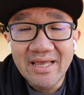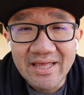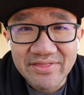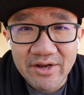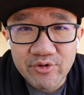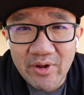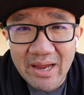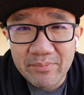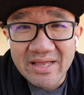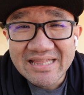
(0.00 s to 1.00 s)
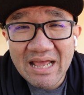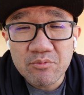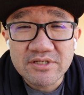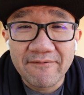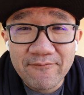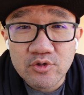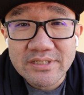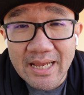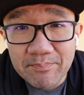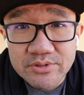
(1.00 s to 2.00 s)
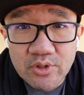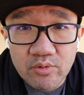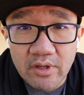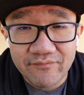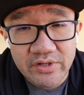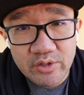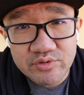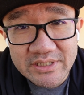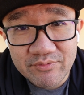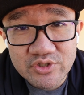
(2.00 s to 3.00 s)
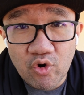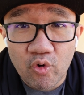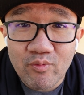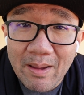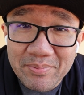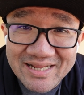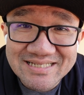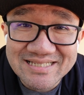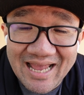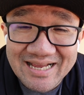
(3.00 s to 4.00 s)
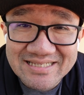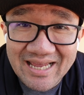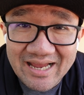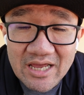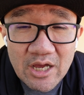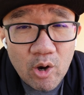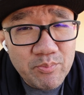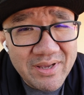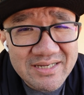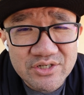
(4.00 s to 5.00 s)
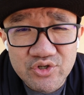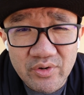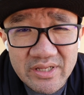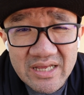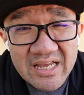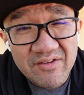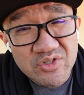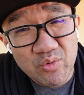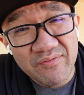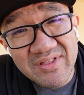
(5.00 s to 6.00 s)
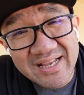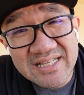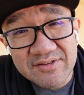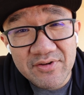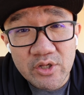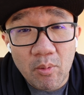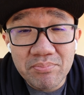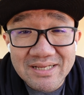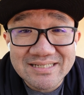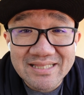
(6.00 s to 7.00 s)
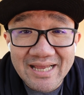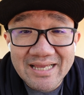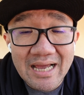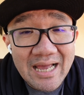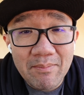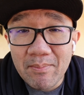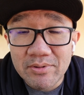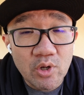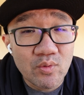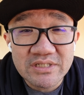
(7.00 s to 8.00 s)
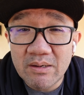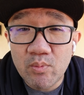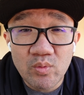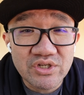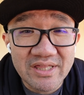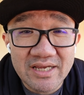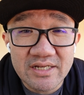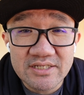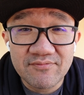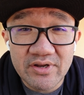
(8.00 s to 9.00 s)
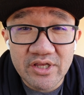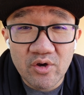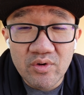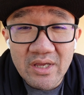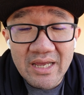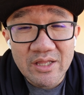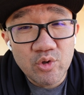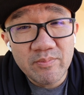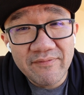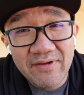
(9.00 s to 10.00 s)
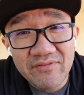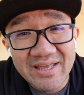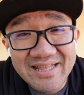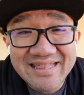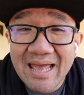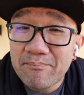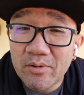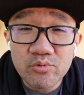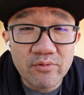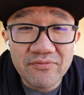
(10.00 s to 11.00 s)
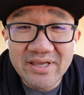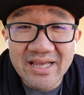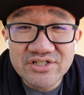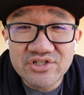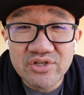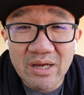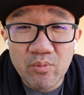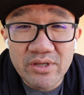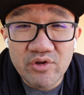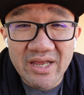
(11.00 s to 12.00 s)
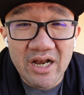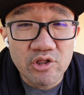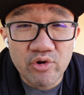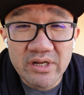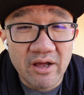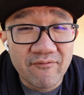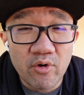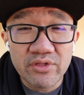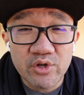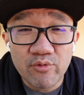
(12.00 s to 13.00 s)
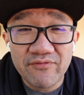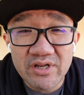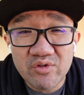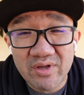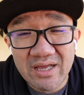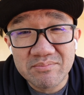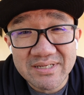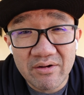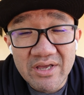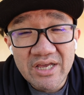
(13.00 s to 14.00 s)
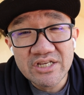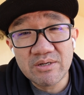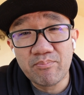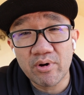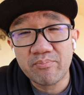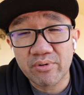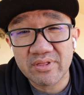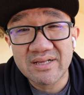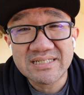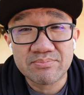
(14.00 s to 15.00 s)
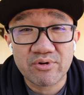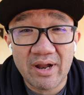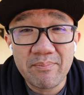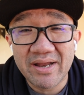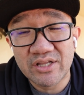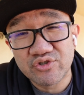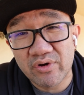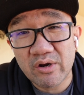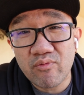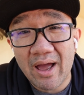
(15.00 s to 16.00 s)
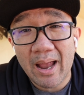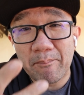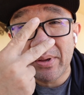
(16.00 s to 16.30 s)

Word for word: And there you have it. That was the first episode of the new series called Rapid Eats Snack Attack. Hope you guys enjoyed it. So if you like this video, please like, comment below, and tell me what you think of this video. And do me a favor, hit that bell notification so that way you get alerted of all the new video that comes out. It's your boy Brooklyn. Subscribe and enjoy the ride.